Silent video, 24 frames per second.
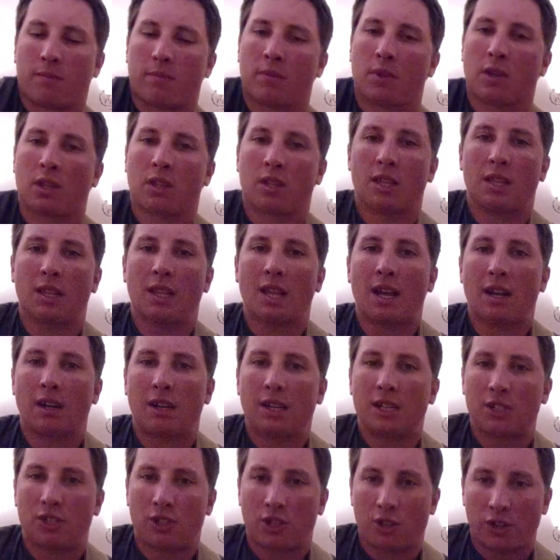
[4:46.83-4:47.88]
But then that
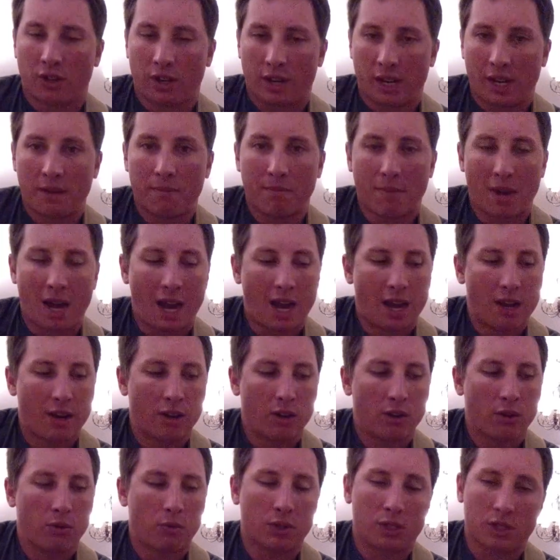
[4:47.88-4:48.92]
leads to your E
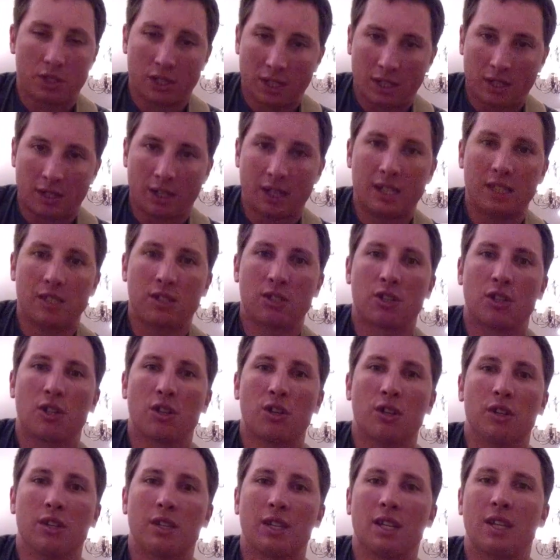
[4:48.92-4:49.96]
minor, which then leads to
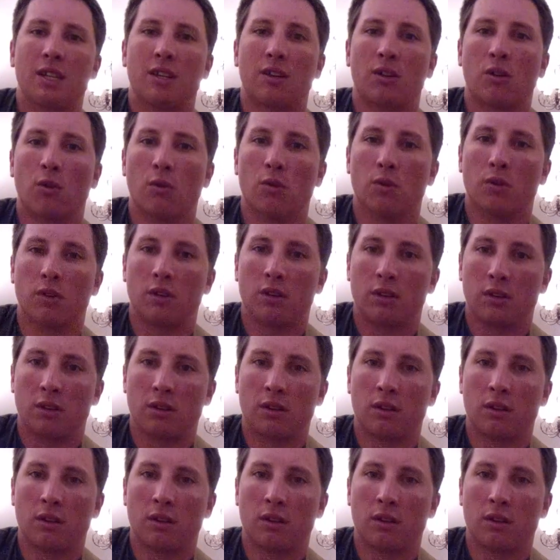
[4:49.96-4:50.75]
your D chord.